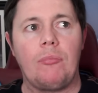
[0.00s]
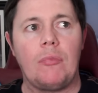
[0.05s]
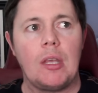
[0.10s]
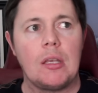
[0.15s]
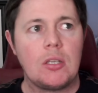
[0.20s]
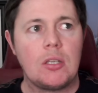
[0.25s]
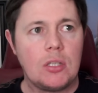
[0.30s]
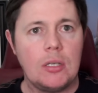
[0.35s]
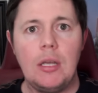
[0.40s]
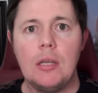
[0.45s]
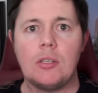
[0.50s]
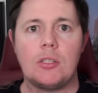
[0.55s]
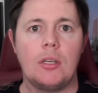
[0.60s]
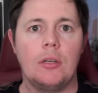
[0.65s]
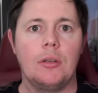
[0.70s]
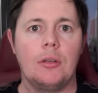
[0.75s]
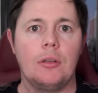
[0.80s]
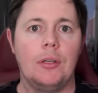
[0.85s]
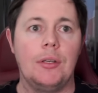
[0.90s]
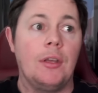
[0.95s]
Stay at
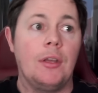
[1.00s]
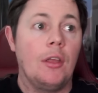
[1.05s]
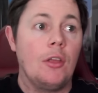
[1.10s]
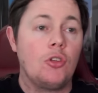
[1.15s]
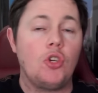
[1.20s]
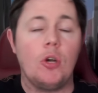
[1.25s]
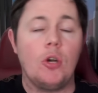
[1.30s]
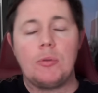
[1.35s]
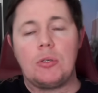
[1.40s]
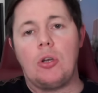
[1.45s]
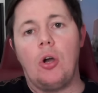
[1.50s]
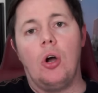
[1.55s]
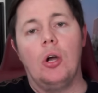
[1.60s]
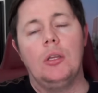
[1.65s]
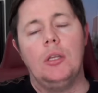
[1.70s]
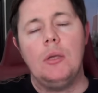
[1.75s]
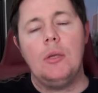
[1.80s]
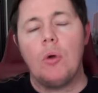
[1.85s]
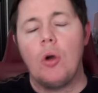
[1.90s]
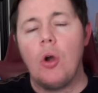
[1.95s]
Sunderland. Job's gone.
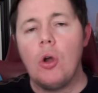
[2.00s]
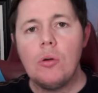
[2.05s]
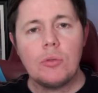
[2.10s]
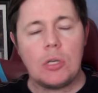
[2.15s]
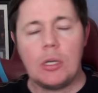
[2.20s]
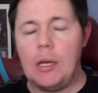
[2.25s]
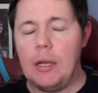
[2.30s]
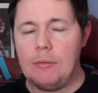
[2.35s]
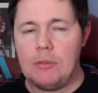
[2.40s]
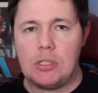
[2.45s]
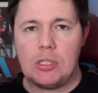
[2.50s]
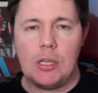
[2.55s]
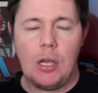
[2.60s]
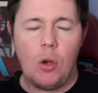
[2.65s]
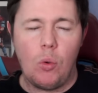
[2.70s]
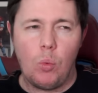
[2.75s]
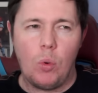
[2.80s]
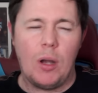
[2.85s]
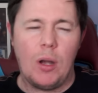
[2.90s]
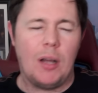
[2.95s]
They were always going to have to
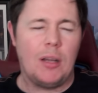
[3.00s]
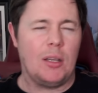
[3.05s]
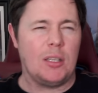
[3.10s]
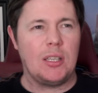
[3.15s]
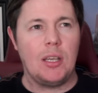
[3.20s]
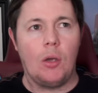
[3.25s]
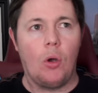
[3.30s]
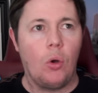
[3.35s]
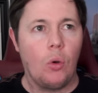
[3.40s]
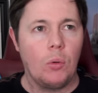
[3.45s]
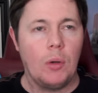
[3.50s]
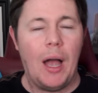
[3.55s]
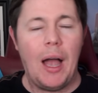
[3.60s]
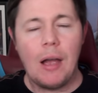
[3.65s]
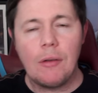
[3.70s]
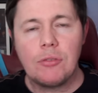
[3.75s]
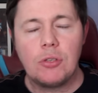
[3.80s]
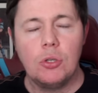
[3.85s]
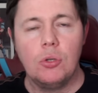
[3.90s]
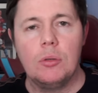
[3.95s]
sell. I say all
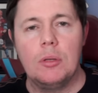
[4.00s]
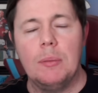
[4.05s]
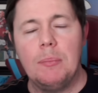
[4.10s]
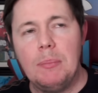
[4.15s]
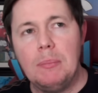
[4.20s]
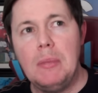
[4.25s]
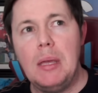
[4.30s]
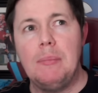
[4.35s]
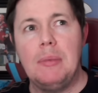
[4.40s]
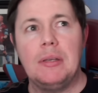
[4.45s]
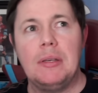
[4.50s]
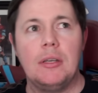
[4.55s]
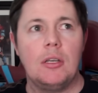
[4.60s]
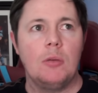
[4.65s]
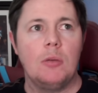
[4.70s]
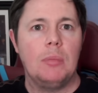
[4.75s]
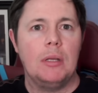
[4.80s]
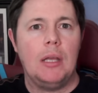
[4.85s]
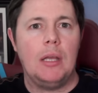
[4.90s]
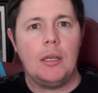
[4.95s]
have to. They maybe
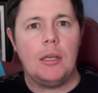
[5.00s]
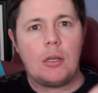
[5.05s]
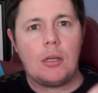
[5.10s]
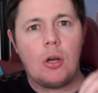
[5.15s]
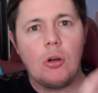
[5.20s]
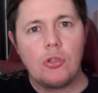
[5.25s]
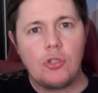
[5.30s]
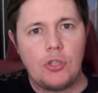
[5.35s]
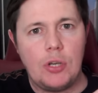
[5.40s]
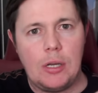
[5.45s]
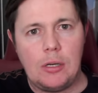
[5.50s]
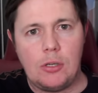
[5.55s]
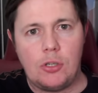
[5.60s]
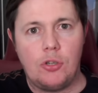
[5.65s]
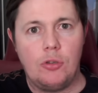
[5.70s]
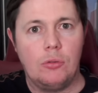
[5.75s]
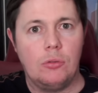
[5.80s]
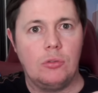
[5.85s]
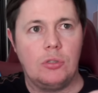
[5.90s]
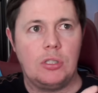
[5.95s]
didn't, but they had a
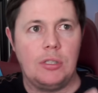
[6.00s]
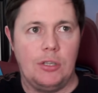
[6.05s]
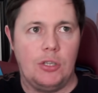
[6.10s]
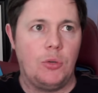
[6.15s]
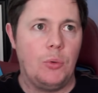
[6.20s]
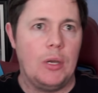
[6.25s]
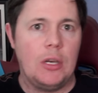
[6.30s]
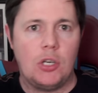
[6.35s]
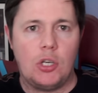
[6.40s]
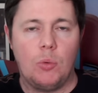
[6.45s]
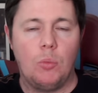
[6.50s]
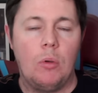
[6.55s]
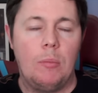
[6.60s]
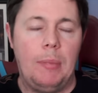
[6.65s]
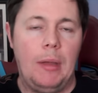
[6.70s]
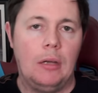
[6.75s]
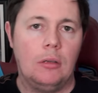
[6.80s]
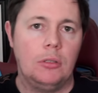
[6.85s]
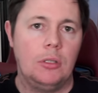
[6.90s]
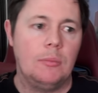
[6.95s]
contractual situation with
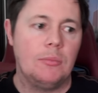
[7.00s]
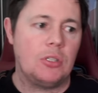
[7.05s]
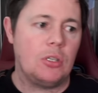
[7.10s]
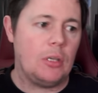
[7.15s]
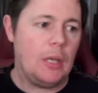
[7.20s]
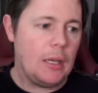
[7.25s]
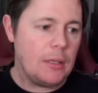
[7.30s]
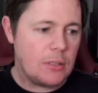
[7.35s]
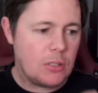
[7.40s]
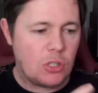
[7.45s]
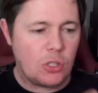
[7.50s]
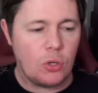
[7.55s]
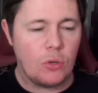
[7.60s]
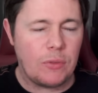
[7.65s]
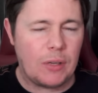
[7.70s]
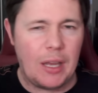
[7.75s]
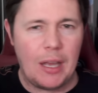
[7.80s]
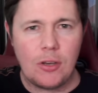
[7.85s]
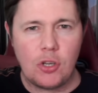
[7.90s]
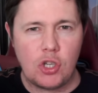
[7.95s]
Bellingham, so they had to sort of
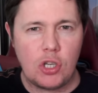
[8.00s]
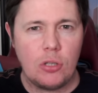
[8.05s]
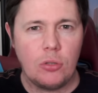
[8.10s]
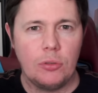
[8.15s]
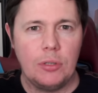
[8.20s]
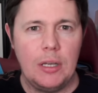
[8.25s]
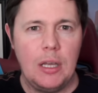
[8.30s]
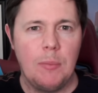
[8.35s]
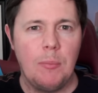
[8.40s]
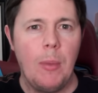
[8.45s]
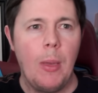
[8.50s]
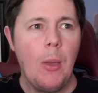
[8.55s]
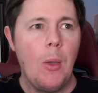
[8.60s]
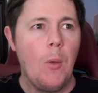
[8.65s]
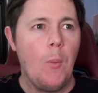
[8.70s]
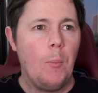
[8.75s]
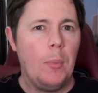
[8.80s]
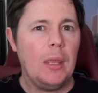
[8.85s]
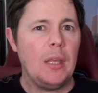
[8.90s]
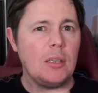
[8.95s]
cash in on him.
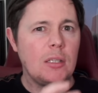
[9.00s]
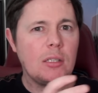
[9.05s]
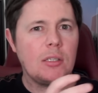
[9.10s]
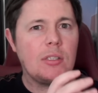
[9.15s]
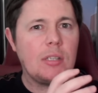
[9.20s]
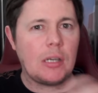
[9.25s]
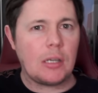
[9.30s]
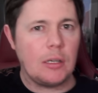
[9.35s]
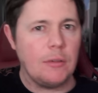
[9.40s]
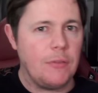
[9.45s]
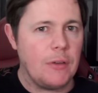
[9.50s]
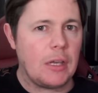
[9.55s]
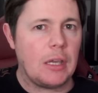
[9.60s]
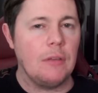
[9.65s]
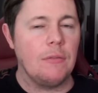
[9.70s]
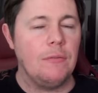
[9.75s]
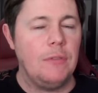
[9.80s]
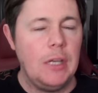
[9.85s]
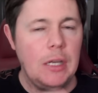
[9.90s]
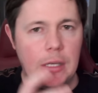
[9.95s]
But that's a
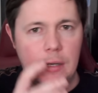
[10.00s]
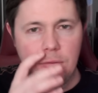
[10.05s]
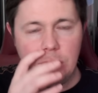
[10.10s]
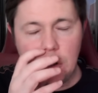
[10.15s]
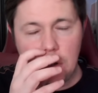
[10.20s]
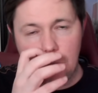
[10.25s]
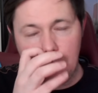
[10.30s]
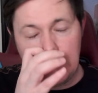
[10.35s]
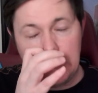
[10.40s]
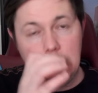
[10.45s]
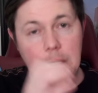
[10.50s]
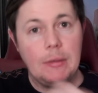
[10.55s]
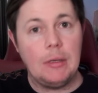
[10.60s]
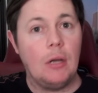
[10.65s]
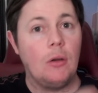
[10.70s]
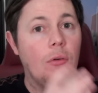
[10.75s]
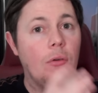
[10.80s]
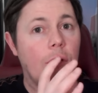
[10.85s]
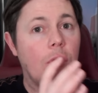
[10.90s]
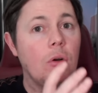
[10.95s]
significant fee they've just received.
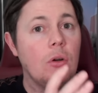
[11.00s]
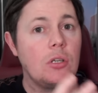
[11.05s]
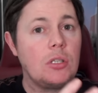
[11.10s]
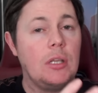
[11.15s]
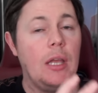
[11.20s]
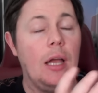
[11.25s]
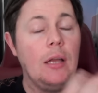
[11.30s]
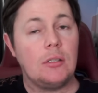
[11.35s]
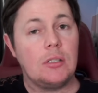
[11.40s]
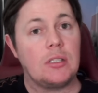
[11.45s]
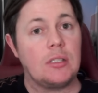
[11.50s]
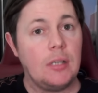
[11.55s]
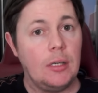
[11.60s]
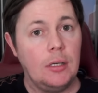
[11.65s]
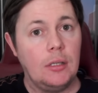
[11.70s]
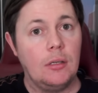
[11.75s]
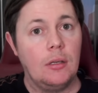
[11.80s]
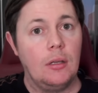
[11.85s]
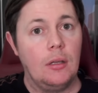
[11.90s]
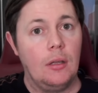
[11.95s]
Now, of course, they had to
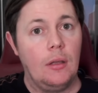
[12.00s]
sign